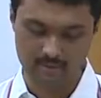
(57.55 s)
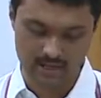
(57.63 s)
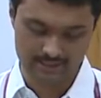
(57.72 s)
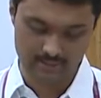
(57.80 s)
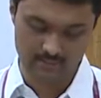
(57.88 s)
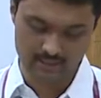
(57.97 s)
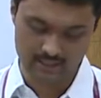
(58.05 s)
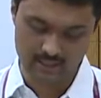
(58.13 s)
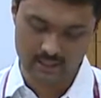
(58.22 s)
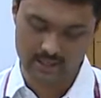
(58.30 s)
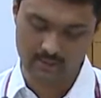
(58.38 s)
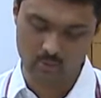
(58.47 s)

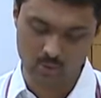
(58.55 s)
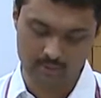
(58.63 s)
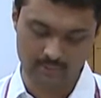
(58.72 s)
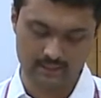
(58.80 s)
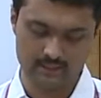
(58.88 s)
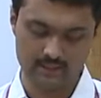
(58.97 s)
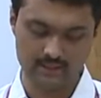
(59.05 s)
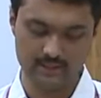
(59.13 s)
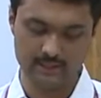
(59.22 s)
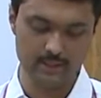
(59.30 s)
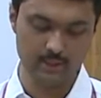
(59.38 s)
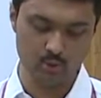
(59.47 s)
Iyengar Gold Medal
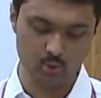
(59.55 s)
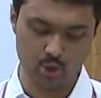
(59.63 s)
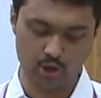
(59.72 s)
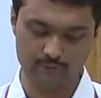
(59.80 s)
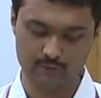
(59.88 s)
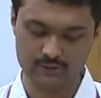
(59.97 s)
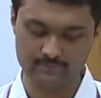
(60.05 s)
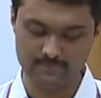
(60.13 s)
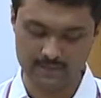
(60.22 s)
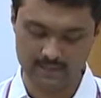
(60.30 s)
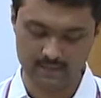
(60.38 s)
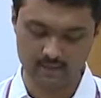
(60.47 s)
in Hindu Law for his
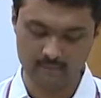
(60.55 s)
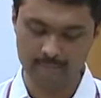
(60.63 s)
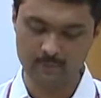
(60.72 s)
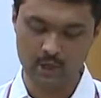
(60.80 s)
BL,